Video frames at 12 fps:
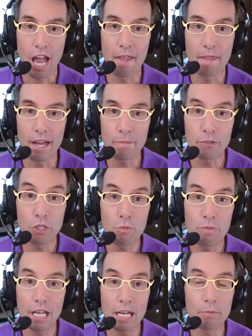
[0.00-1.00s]
and then to
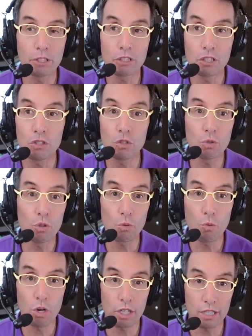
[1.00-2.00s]
be able to do the
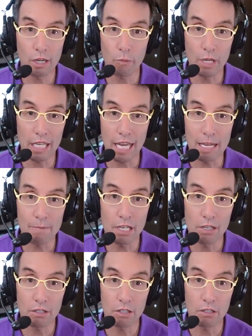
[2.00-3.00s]
work that we came
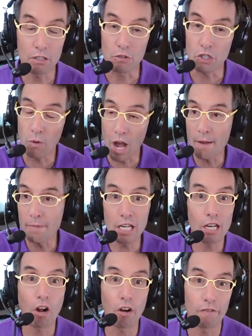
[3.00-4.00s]
here to do. So I'm in
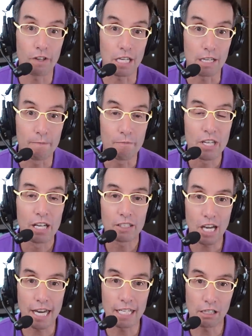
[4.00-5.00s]
an RV
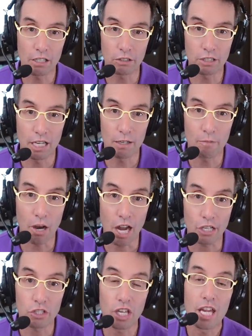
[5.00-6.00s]
tiny little tin
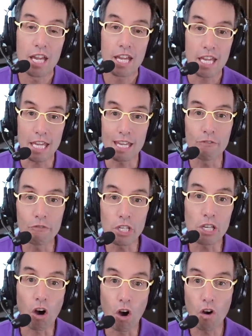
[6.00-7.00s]
box. If
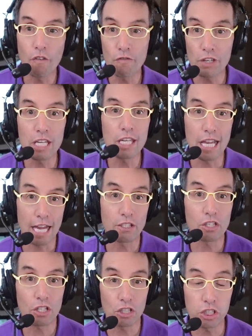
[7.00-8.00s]
the RV
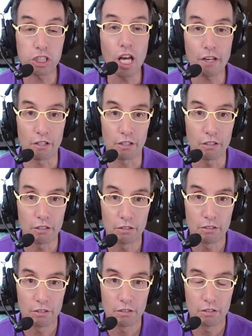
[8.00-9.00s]
gets cluttered,
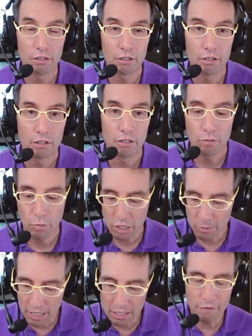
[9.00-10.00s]

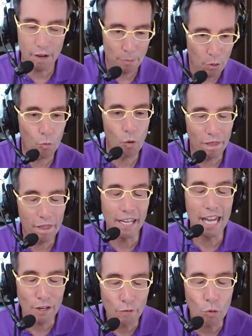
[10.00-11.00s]
which means if I put one
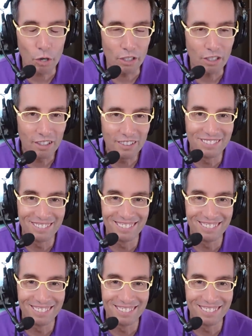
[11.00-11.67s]
thing out of order,